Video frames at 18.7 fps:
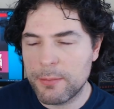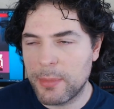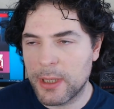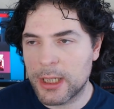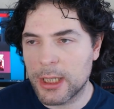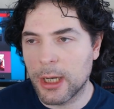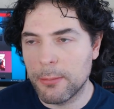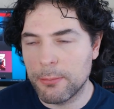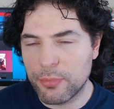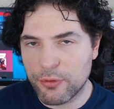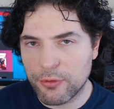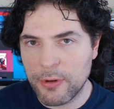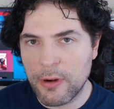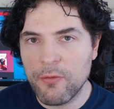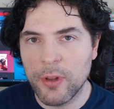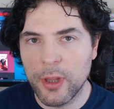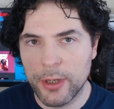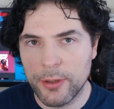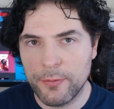become
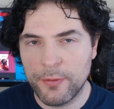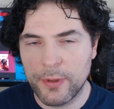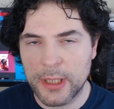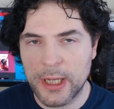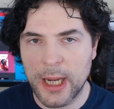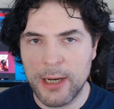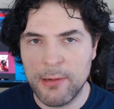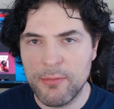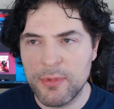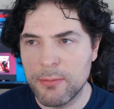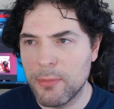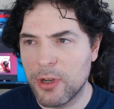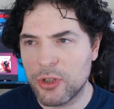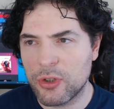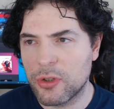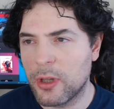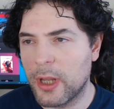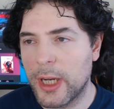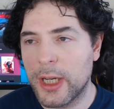prevalent for games,
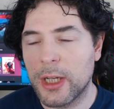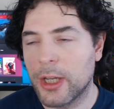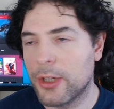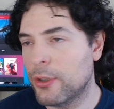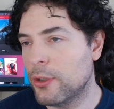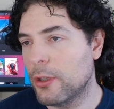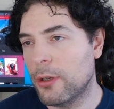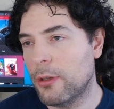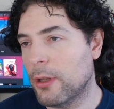much like, I don't know,